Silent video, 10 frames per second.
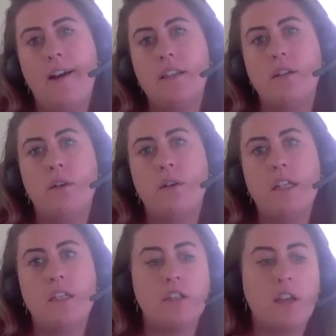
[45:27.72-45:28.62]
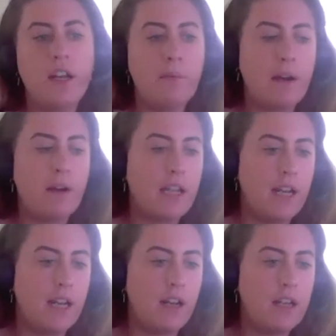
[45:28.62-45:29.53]
So it's just kind of about
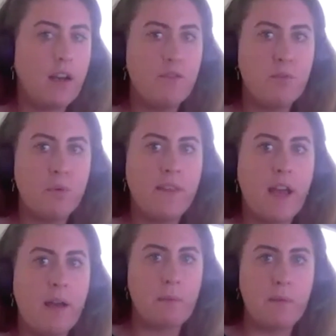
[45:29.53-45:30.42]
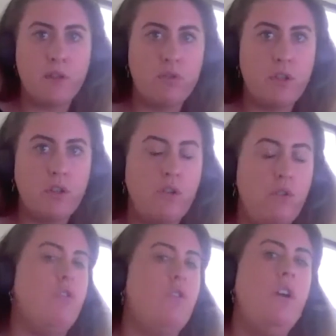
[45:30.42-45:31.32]
getting like comfortable in that. Maybe talk to
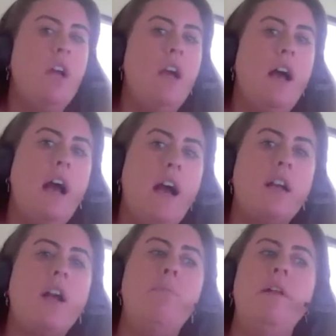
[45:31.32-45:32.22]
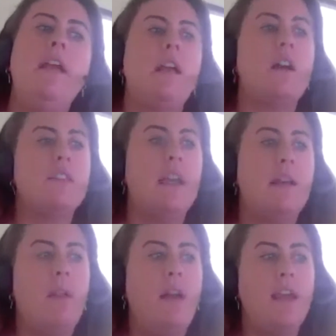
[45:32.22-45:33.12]
your company and ask
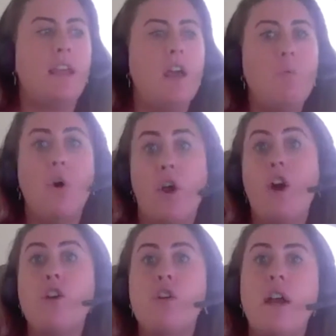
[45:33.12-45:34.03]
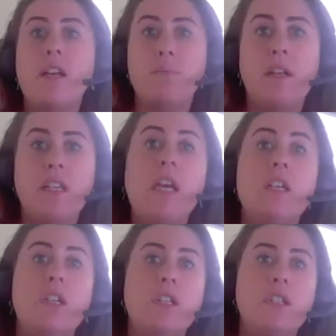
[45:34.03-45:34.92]
them like, what are your
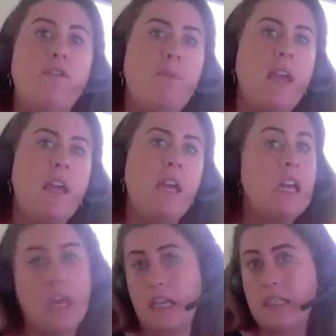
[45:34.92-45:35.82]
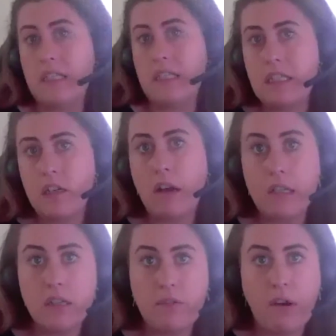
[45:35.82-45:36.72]
expectations of me? Is this a
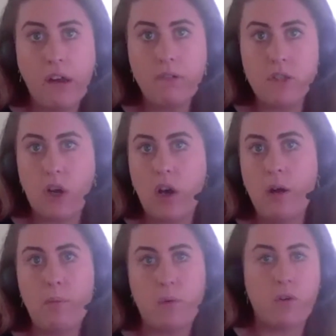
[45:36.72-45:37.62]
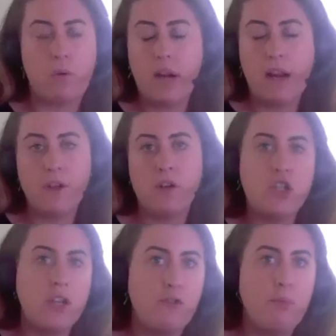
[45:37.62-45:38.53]
9-to-5 job or whatever your
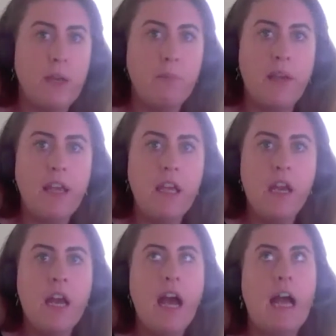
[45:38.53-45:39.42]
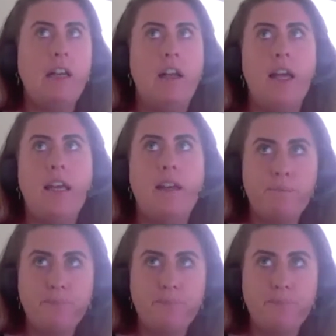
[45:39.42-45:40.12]
shift may be? And like,